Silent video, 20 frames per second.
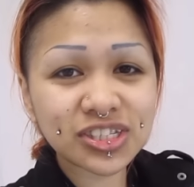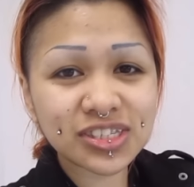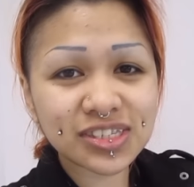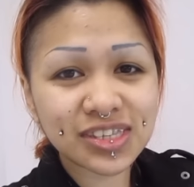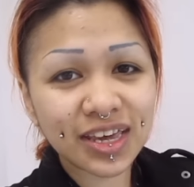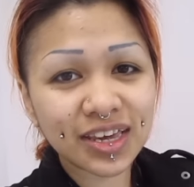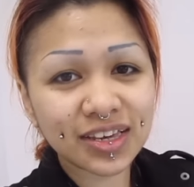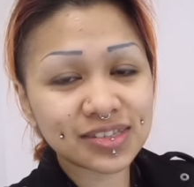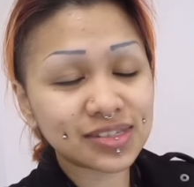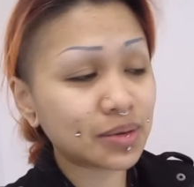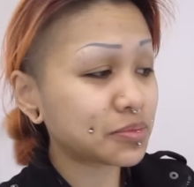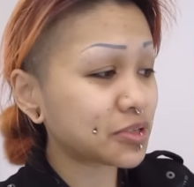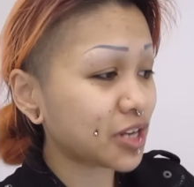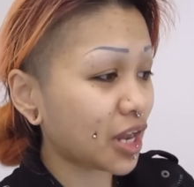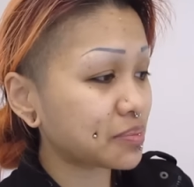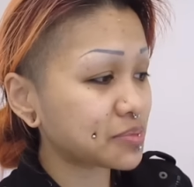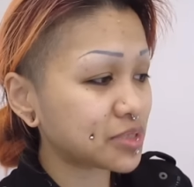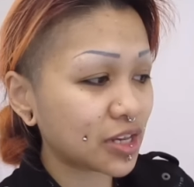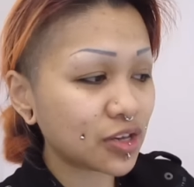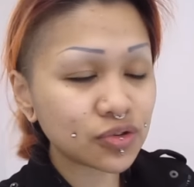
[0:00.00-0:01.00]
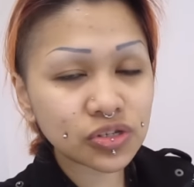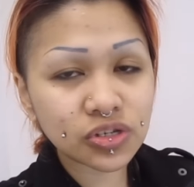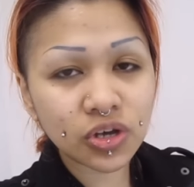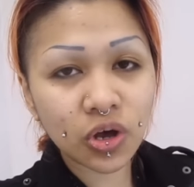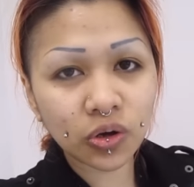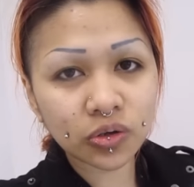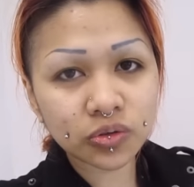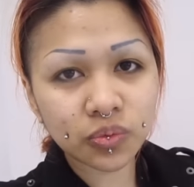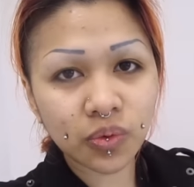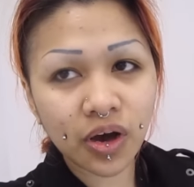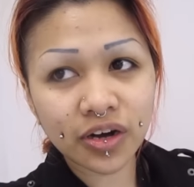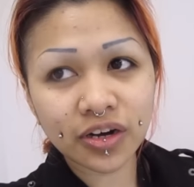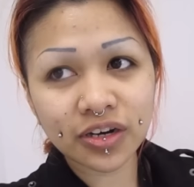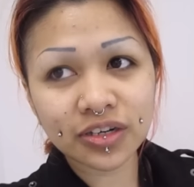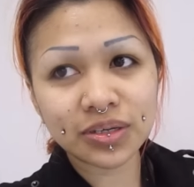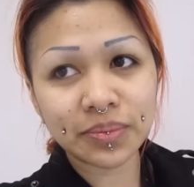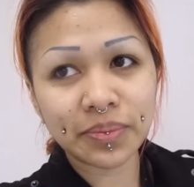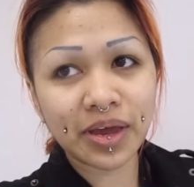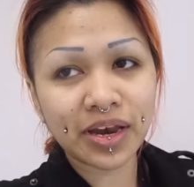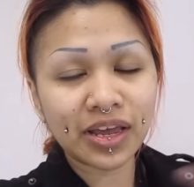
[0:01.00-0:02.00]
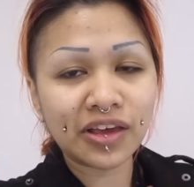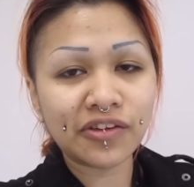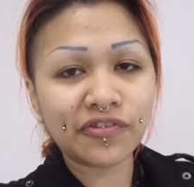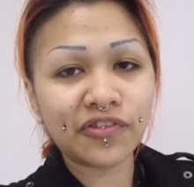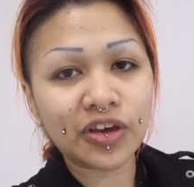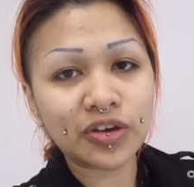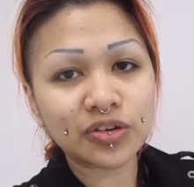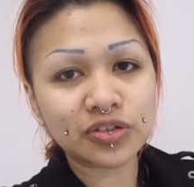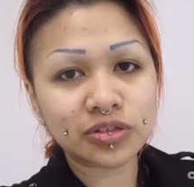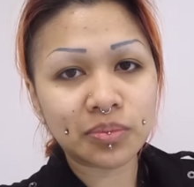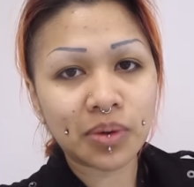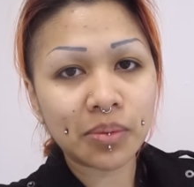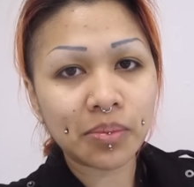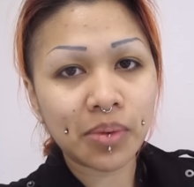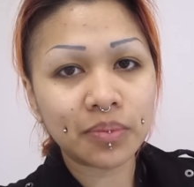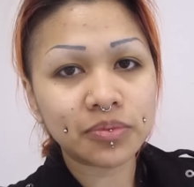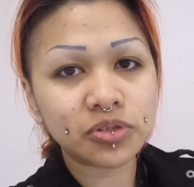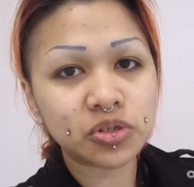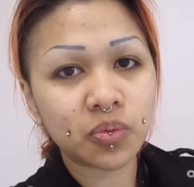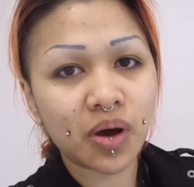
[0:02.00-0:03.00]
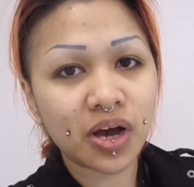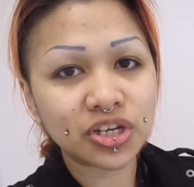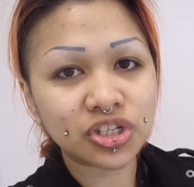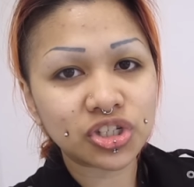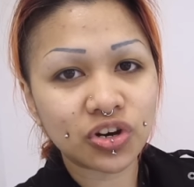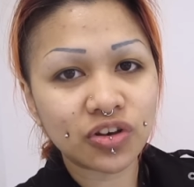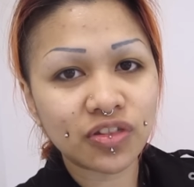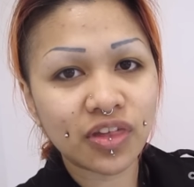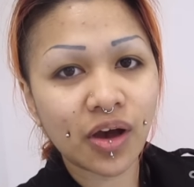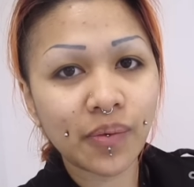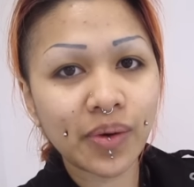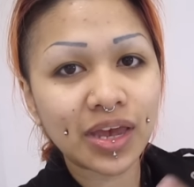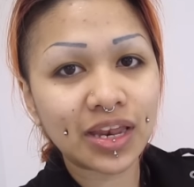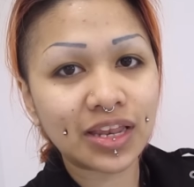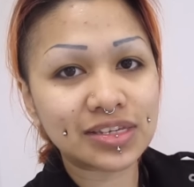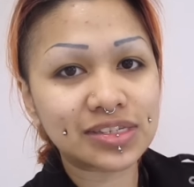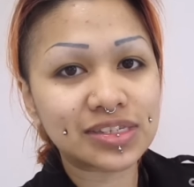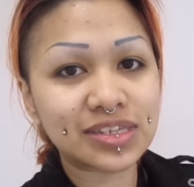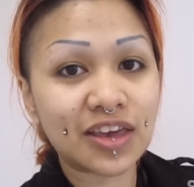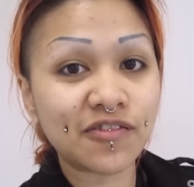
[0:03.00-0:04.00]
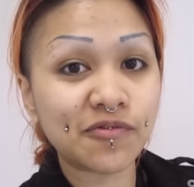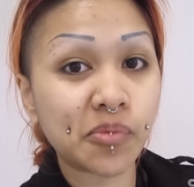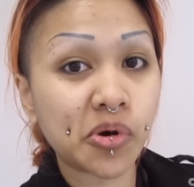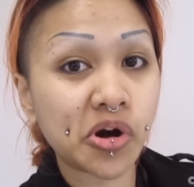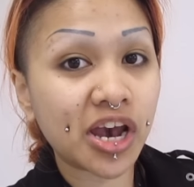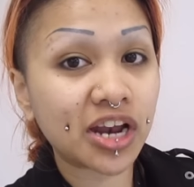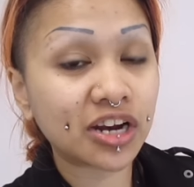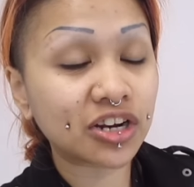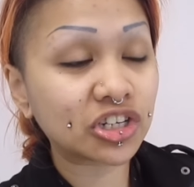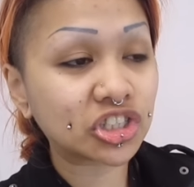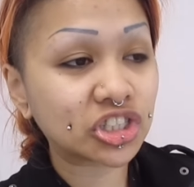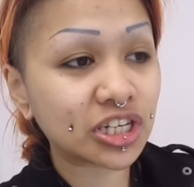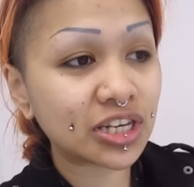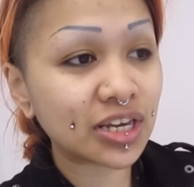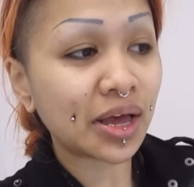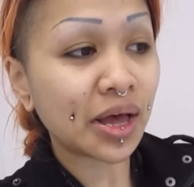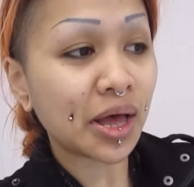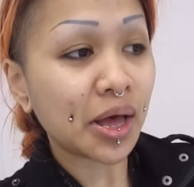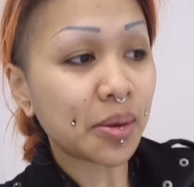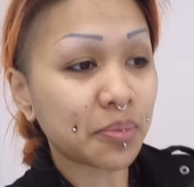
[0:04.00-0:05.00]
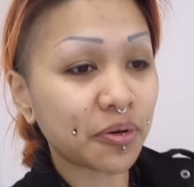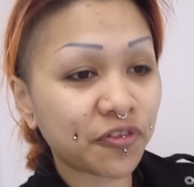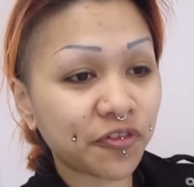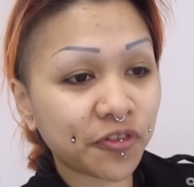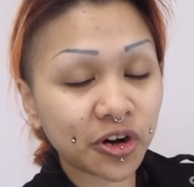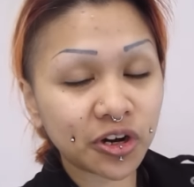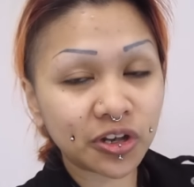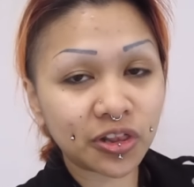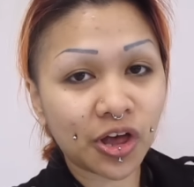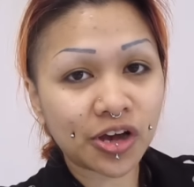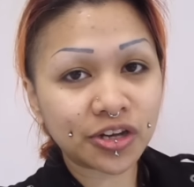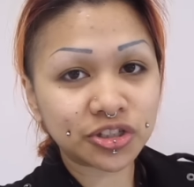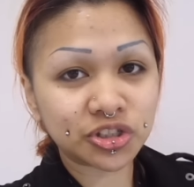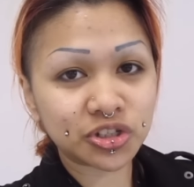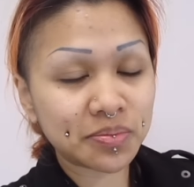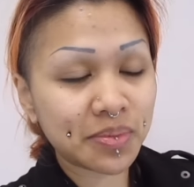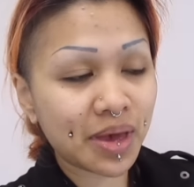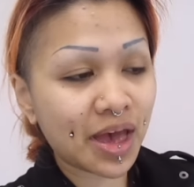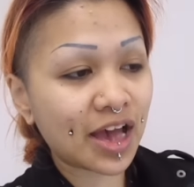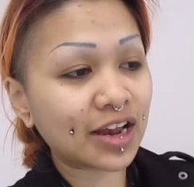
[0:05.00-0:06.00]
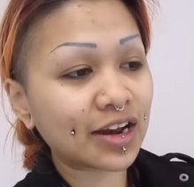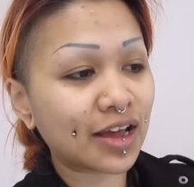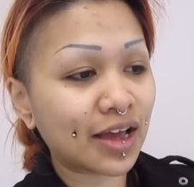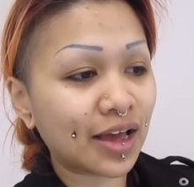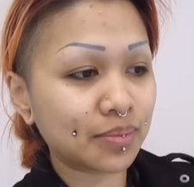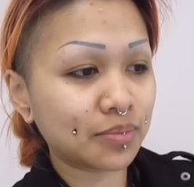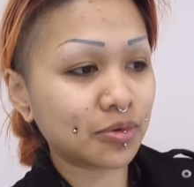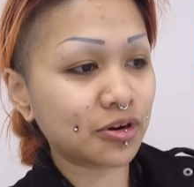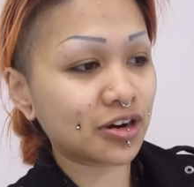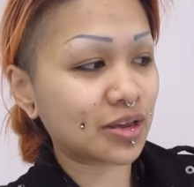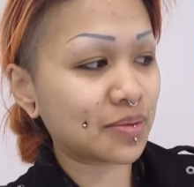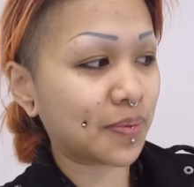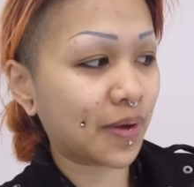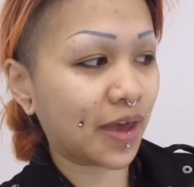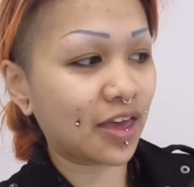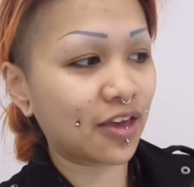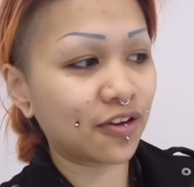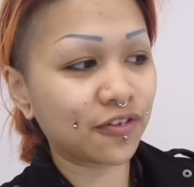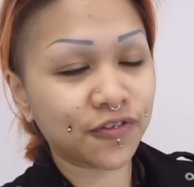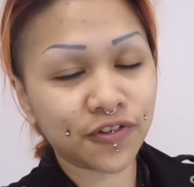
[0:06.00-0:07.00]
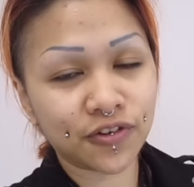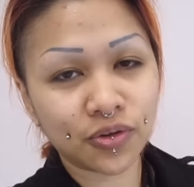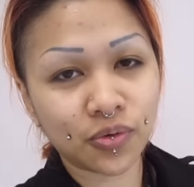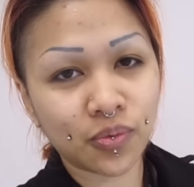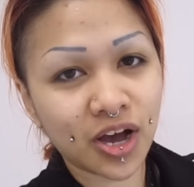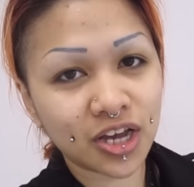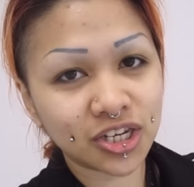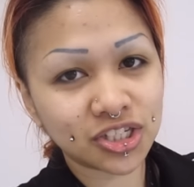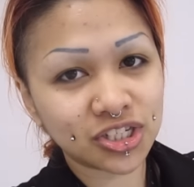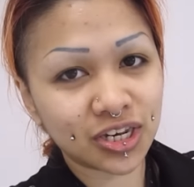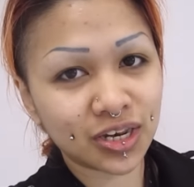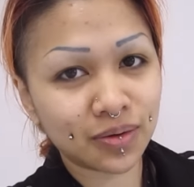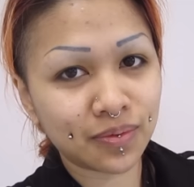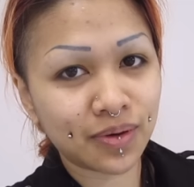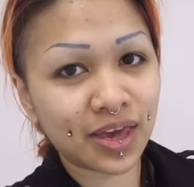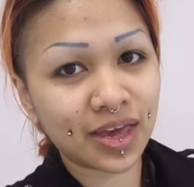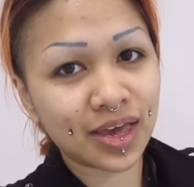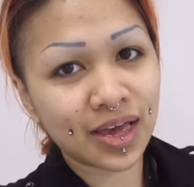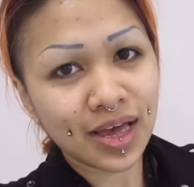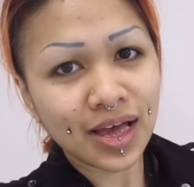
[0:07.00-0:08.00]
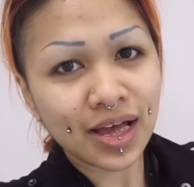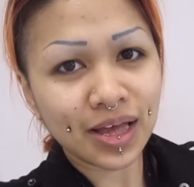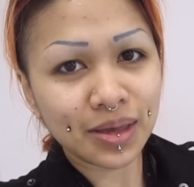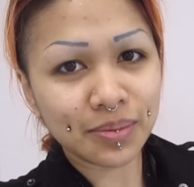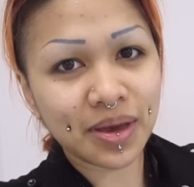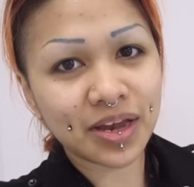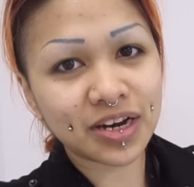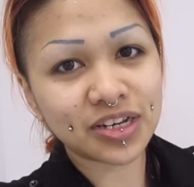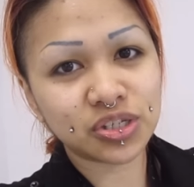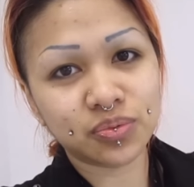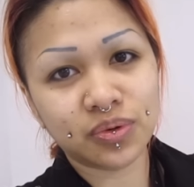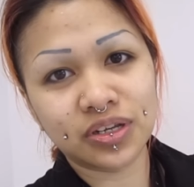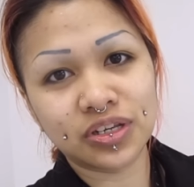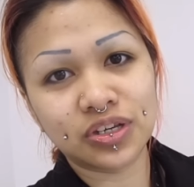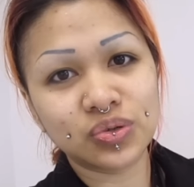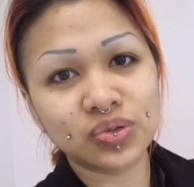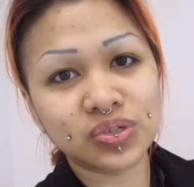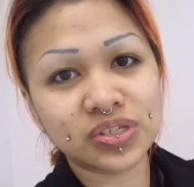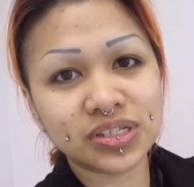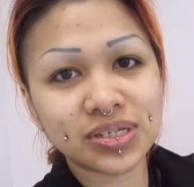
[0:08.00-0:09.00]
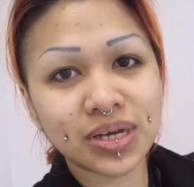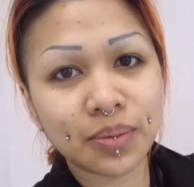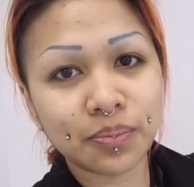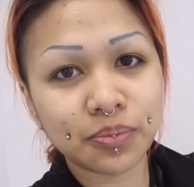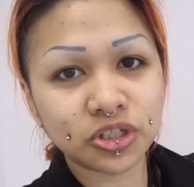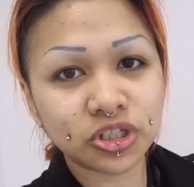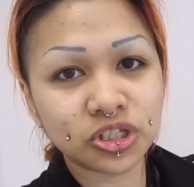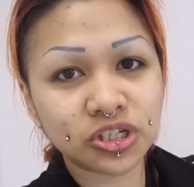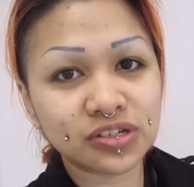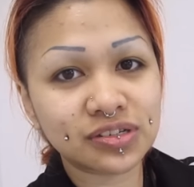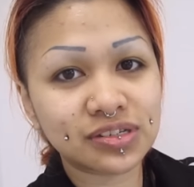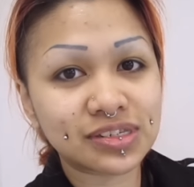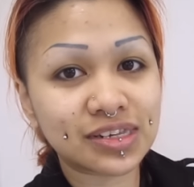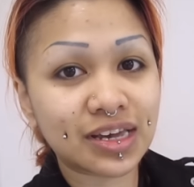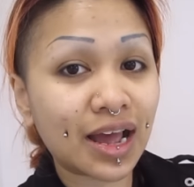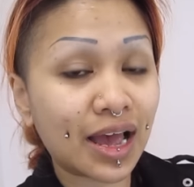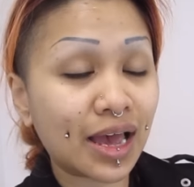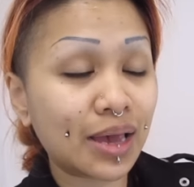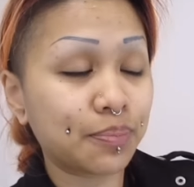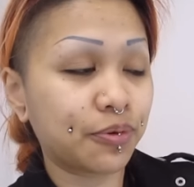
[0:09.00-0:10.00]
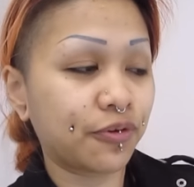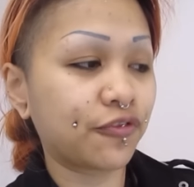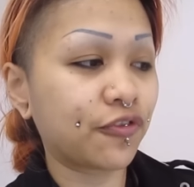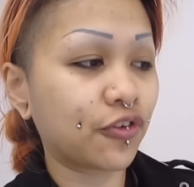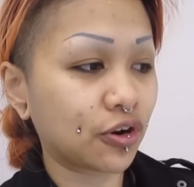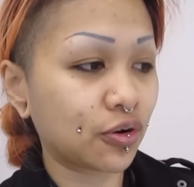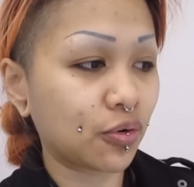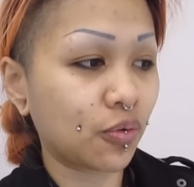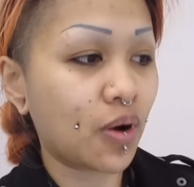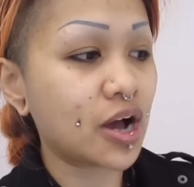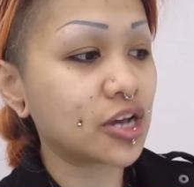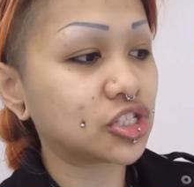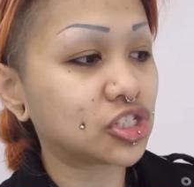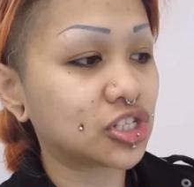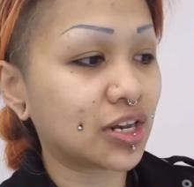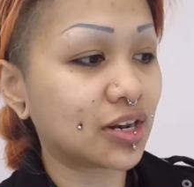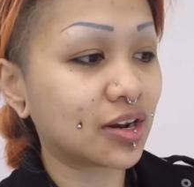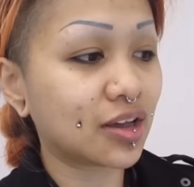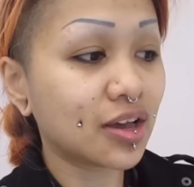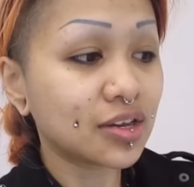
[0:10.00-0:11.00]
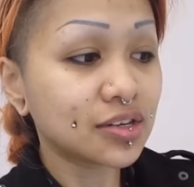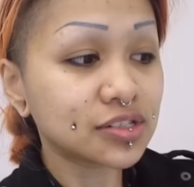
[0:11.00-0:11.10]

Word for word: like, sometimes I use cold water depending if I use my mom's washer, that way they save more energy. But for a laundromat, I'm already paying for the wash anyway. I might as well use the temperatures that I prefer to wash in.